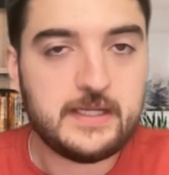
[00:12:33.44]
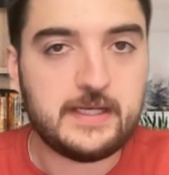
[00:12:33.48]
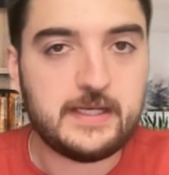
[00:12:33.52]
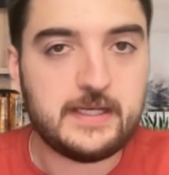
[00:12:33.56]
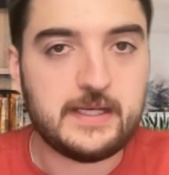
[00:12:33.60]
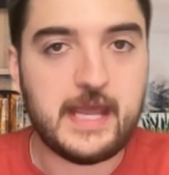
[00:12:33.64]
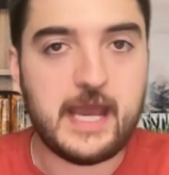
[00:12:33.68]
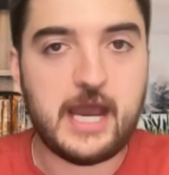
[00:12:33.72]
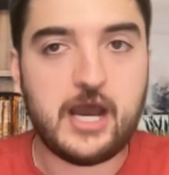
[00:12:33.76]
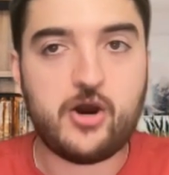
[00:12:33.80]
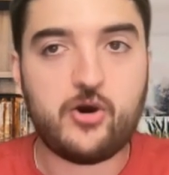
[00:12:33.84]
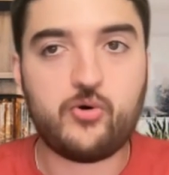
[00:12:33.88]

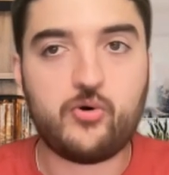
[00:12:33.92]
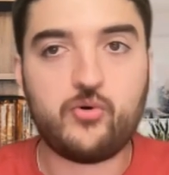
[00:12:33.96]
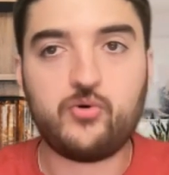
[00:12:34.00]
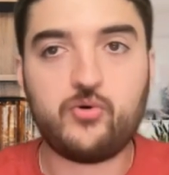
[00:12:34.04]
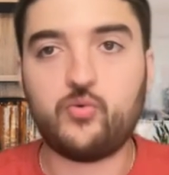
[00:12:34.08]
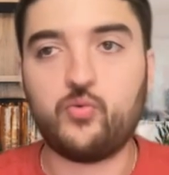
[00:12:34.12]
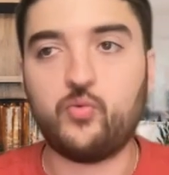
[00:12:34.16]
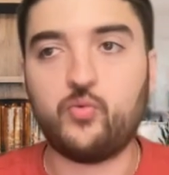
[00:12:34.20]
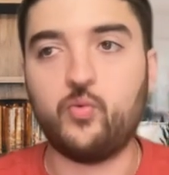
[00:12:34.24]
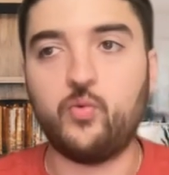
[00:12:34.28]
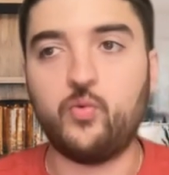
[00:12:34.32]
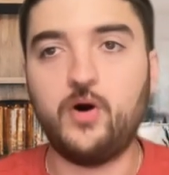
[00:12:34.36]

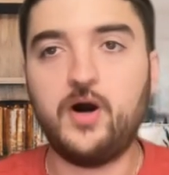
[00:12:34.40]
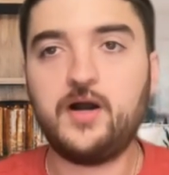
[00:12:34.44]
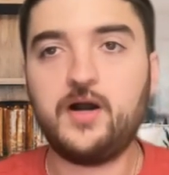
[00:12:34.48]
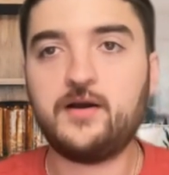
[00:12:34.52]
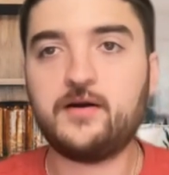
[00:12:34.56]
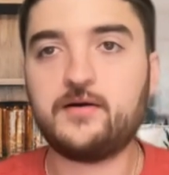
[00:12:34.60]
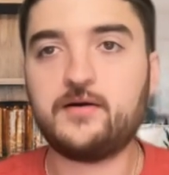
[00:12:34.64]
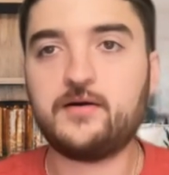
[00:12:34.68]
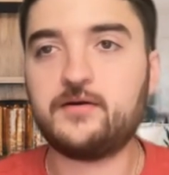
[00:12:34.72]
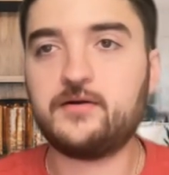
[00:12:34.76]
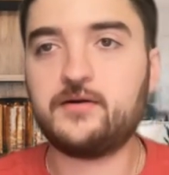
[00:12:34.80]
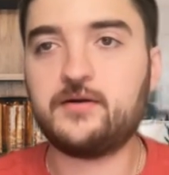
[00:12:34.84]
Now,
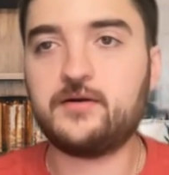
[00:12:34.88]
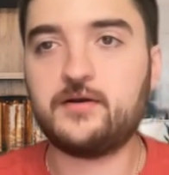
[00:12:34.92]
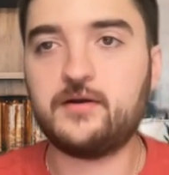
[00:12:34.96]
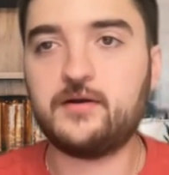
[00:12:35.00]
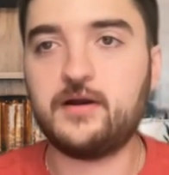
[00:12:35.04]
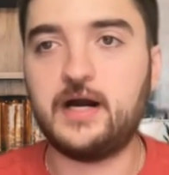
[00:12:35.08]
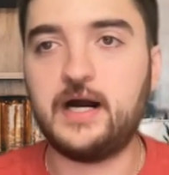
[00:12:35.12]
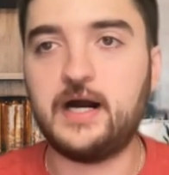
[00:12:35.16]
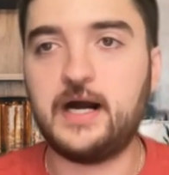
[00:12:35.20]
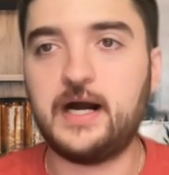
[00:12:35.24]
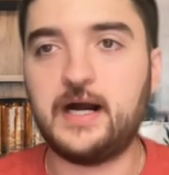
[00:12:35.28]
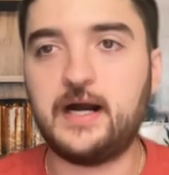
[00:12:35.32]
what,
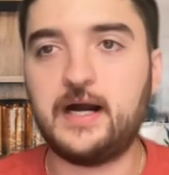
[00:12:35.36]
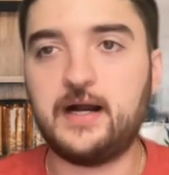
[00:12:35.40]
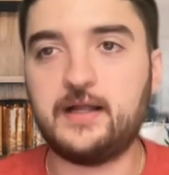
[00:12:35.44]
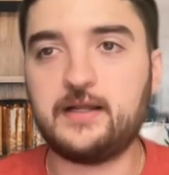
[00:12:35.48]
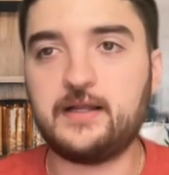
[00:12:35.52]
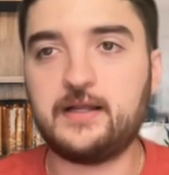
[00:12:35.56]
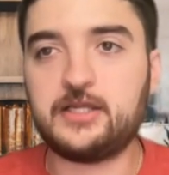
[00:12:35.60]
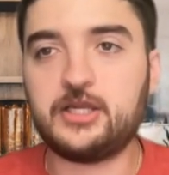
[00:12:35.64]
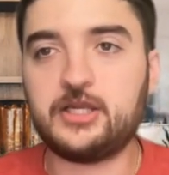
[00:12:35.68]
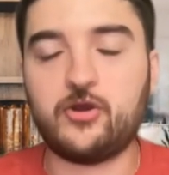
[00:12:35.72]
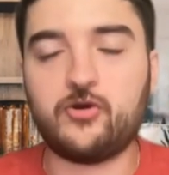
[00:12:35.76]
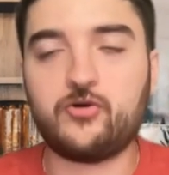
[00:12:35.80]

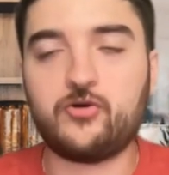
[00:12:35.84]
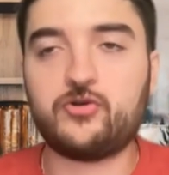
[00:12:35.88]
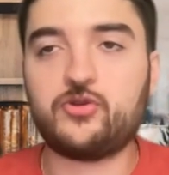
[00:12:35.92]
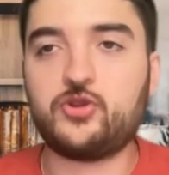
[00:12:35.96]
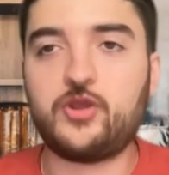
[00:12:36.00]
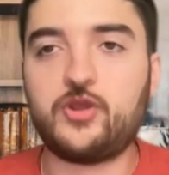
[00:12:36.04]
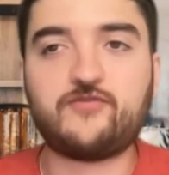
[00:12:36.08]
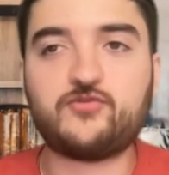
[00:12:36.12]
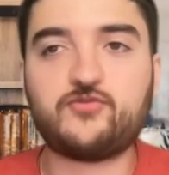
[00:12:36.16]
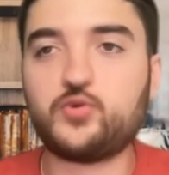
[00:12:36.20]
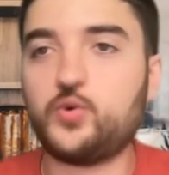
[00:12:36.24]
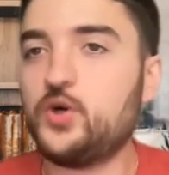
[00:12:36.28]
uh, you know,
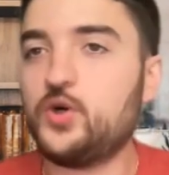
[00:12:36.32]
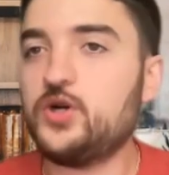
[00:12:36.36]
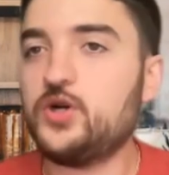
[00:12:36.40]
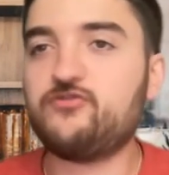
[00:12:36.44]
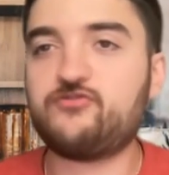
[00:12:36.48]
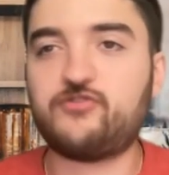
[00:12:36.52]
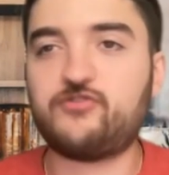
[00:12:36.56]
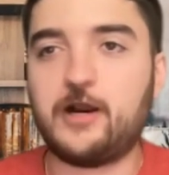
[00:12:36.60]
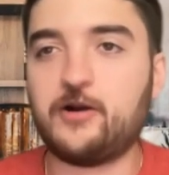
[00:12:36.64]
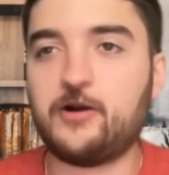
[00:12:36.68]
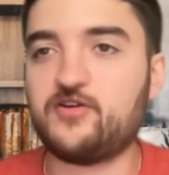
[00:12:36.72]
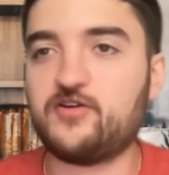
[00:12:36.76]
you have
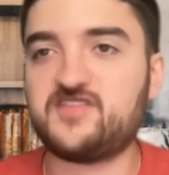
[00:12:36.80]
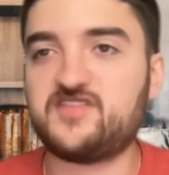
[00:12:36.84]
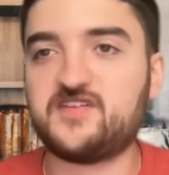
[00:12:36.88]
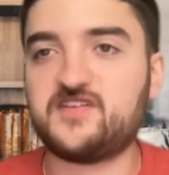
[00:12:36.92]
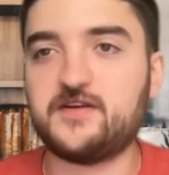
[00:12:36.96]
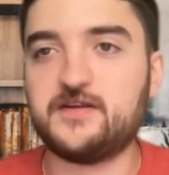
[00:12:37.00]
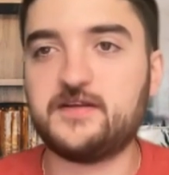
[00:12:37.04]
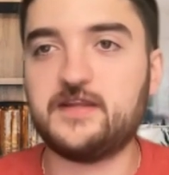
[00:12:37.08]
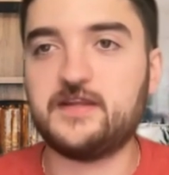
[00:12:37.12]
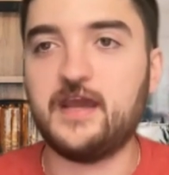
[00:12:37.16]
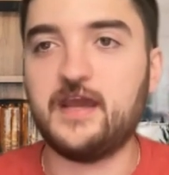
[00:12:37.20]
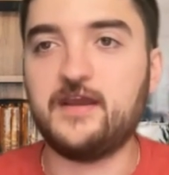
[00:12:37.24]
24 hours
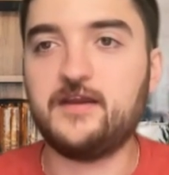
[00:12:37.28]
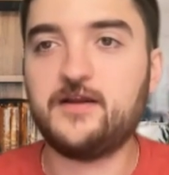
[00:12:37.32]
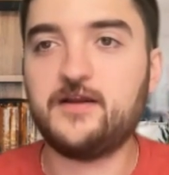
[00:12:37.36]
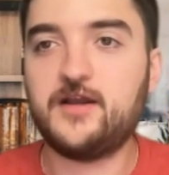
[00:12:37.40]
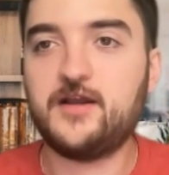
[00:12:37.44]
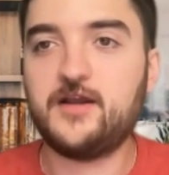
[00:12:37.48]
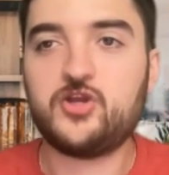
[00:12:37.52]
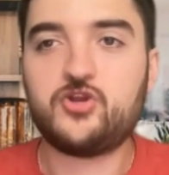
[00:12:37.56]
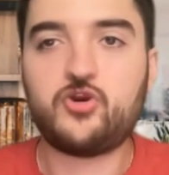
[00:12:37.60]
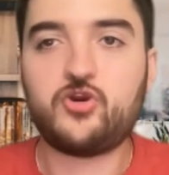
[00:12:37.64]
in a day,